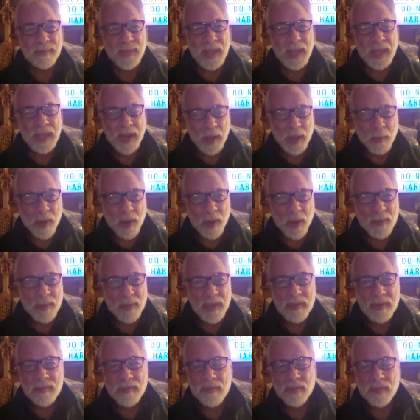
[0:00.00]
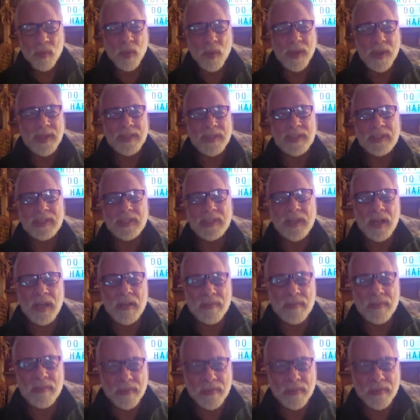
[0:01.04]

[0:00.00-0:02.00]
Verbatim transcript: And I want to be the voice of